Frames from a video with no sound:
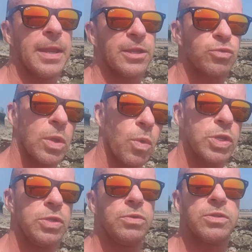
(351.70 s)
And that's what I
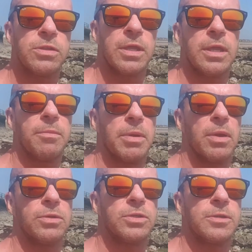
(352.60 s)
want you to think
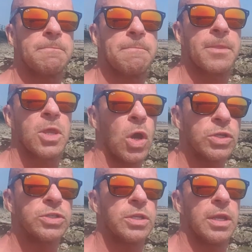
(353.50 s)
about
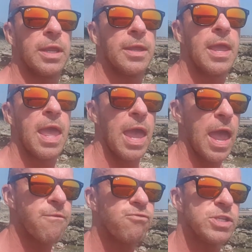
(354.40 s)
constantly,
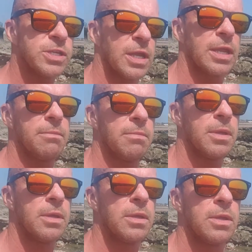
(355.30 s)
every time
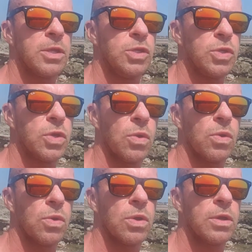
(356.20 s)
you
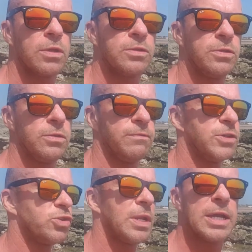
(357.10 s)
go to
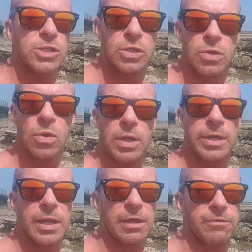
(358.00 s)
visualize a goal
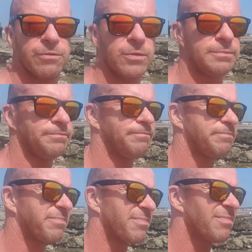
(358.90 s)
in life.
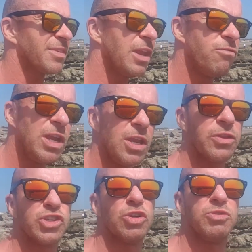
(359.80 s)
And really
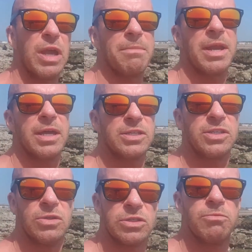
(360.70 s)
on the subject matter,
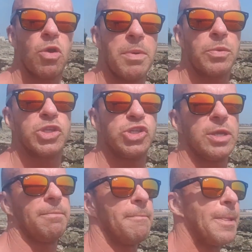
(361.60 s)
it's more about the
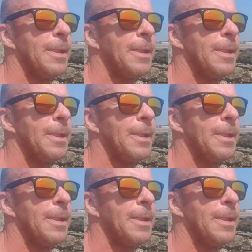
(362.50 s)
gym.